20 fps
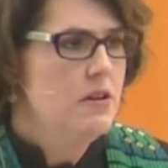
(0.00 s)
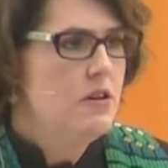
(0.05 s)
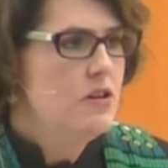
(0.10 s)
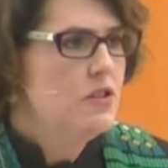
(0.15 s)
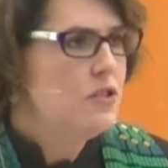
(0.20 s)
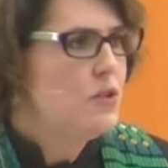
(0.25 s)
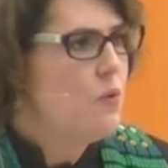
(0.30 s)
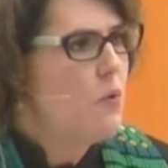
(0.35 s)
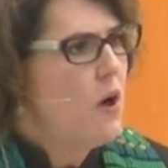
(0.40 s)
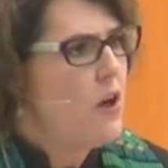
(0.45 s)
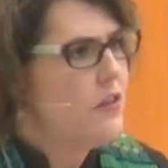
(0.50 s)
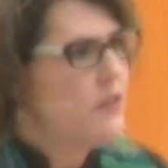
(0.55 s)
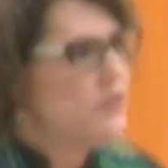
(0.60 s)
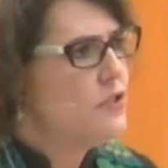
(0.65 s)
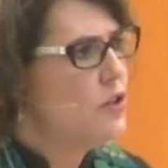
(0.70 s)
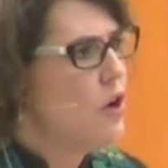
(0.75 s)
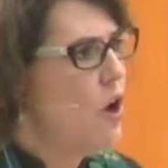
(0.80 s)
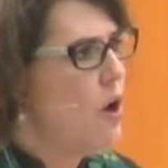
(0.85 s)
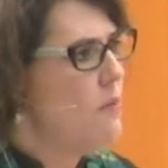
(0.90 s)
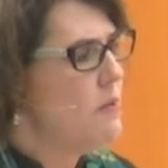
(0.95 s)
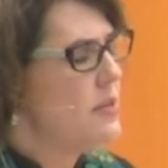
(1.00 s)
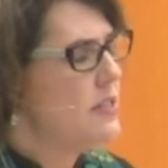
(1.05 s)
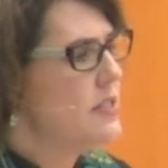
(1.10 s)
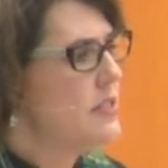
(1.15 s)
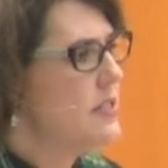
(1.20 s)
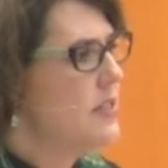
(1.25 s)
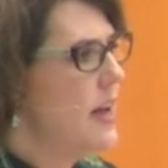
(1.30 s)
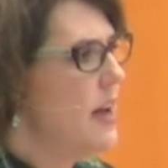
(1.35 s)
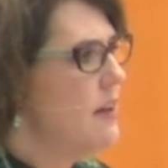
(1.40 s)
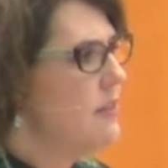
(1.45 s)
So while the
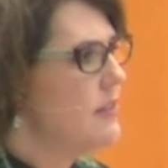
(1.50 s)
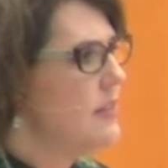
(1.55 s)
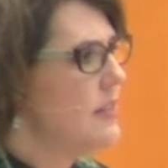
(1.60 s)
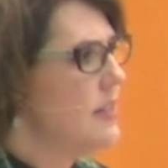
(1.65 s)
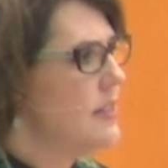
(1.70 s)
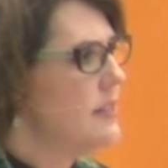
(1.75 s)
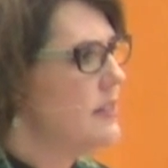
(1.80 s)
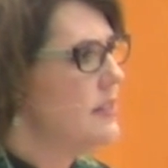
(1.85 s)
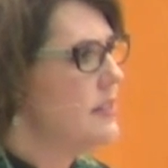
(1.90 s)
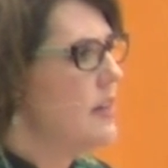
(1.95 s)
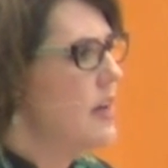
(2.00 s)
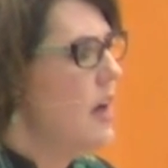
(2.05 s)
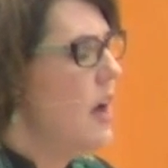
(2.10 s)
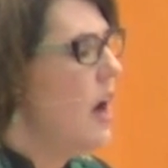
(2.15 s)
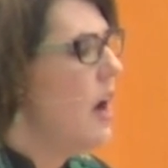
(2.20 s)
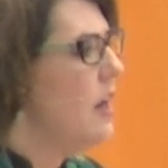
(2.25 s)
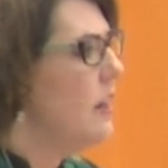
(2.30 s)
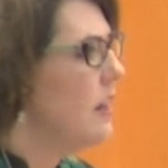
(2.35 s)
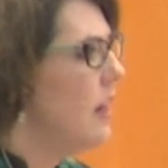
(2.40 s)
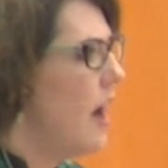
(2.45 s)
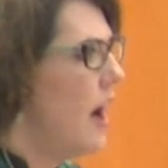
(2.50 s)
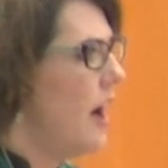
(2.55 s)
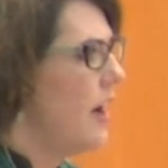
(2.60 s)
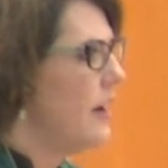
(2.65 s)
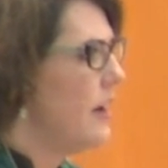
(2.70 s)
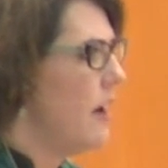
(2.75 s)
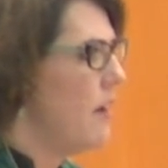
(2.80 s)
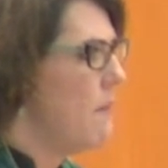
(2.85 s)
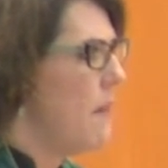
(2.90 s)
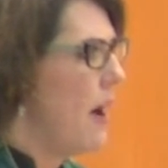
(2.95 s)
psalmist tells us a
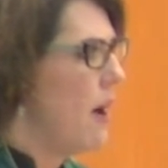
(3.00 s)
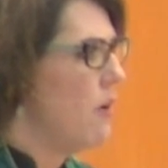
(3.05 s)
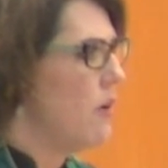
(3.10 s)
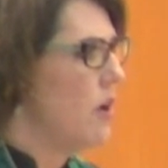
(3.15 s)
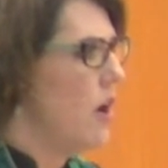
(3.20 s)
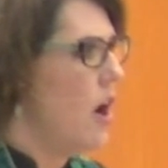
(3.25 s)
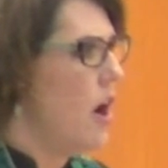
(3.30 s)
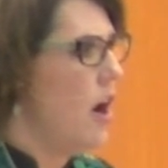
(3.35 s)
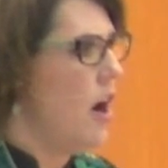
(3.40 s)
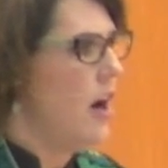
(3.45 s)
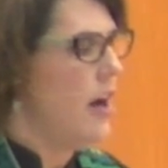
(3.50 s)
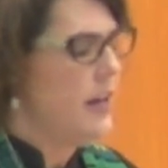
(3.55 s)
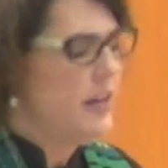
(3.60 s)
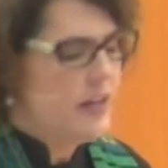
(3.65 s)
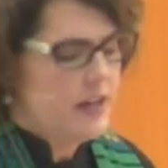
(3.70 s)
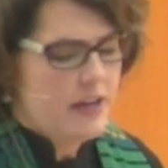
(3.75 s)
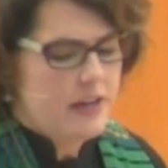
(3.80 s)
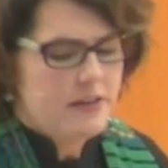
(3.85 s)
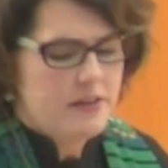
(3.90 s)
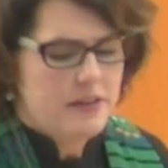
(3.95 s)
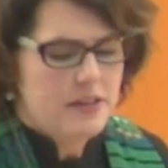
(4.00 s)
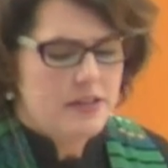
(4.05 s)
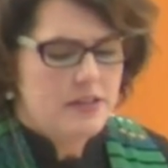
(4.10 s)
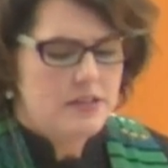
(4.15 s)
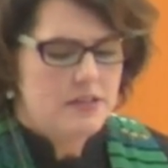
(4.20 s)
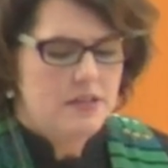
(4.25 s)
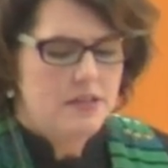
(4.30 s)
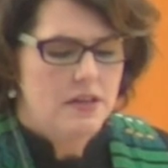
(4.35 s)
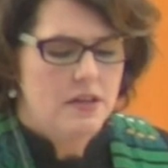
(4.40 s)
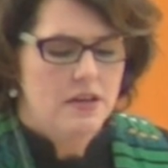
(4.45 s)
lot about God in
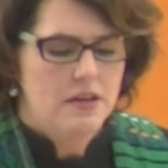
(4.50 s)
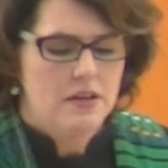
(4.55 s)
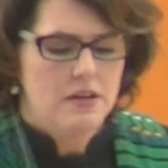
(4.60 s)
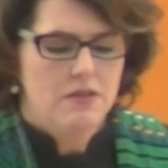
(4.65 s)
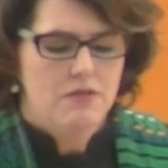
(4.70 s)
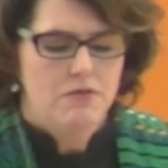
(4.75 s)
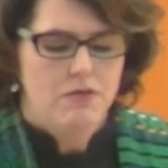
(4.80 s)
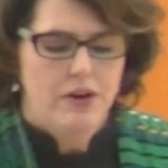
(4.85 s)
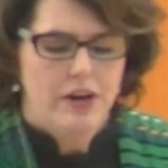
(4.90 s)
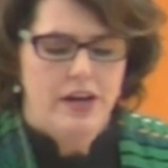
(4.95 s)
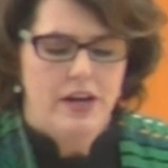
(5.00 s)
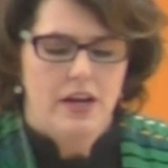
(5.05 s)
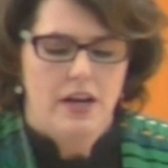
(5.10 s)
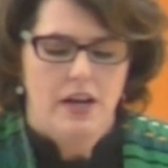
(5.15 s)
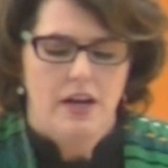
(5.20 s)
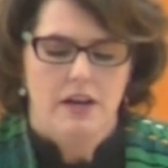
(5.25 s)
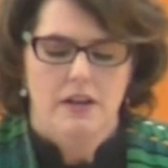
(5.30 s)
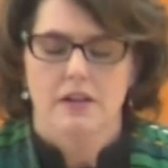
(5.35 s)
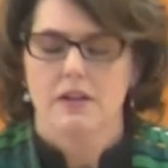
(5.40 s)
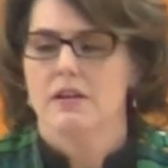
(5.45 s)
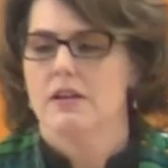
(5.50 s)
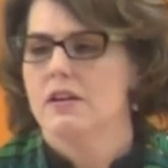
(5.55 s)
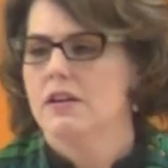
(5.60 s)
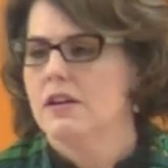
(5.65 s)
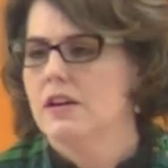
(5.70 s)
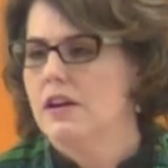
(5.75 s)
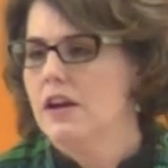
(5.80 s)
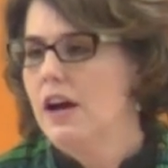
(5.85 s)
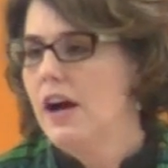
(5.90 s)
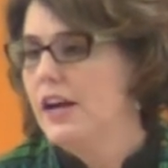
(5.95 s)
this reading,
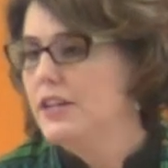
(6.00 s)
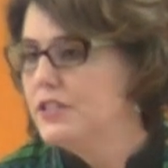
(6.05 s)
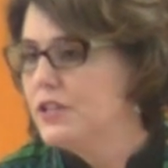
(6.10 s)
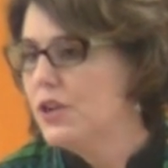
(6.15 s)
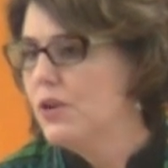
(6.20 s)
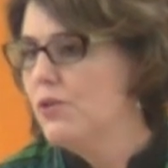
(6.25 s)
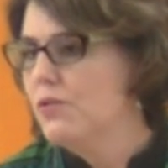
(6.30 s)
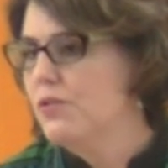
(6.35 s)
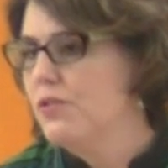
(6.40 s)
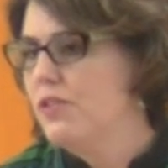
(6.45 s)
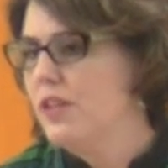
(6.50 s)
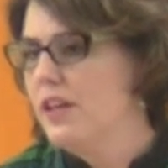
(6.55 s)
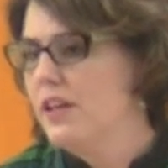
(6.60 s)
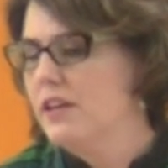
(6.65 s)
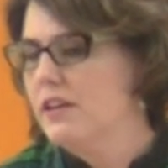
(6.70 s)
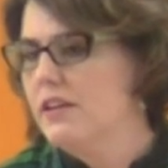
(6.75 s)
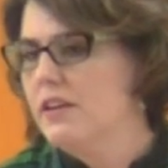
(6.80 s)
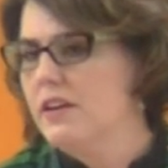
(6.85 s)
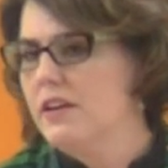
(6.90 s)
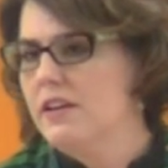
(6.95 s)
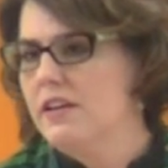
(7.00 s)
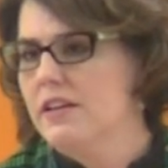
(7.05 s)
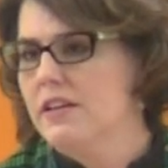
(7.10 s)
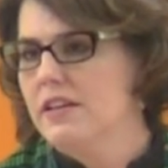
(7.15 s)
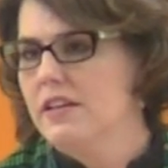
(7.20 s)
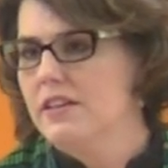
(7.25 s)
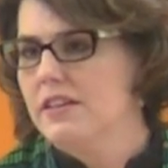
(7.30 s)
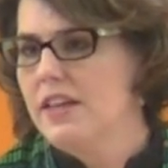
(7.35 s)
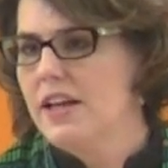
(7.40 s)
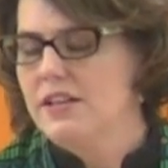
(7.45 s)
I don't think
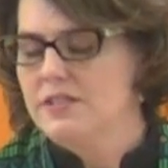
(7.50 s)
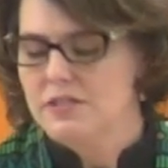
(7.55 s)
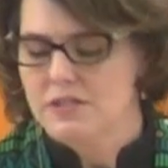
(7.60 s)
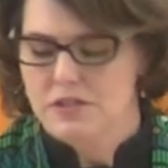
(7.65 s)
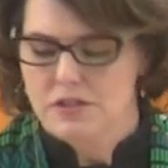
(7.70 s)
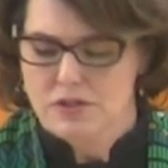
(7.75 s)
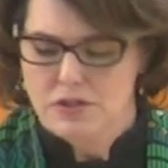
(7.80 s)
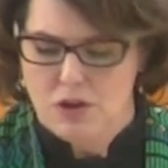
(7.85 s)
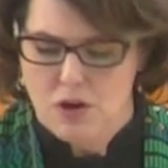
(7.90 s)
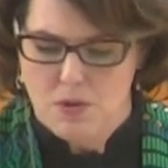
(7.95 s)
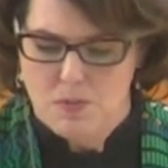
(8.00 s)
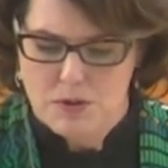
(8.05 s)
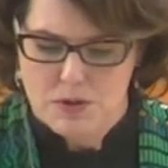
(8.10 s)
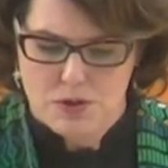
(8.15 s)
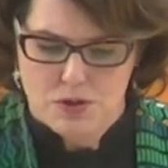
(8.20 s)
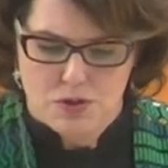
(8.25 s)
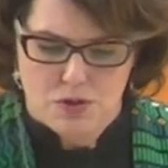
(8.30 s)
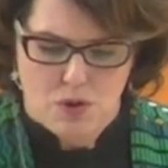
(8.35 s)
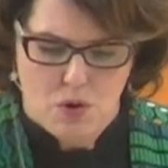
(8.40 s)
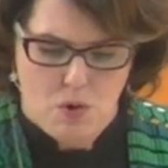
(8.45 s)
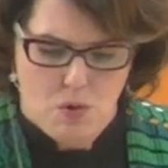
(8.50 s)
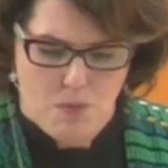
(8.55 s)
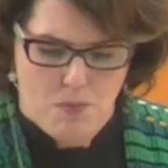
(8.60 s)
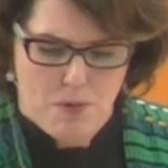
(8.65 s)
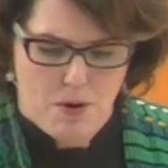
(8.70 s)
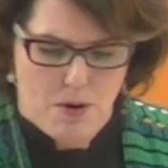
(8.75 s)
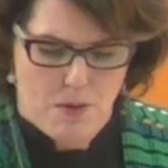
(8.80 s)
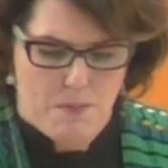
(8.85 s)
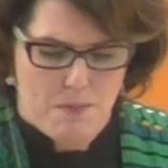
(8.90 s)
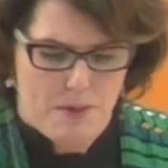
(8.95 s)
that's the psalmist's sole
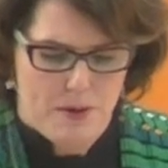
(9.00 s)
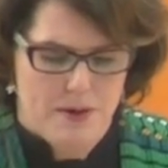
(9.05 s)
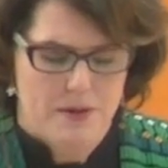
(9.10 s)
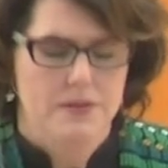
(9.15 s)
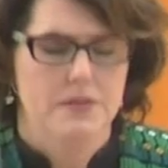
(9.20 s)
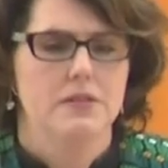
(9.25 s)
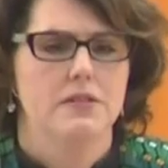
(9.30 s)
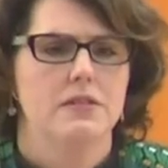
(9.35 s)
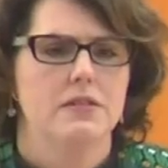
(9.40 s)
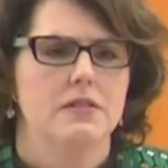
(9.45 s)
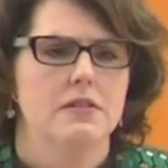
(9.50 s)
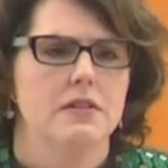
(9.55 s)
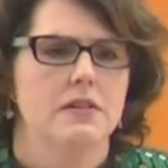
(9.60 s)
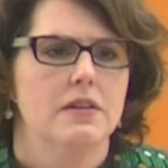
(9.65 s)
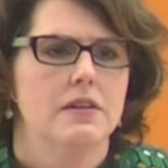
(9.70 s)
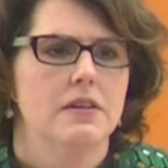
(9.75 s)
purpose.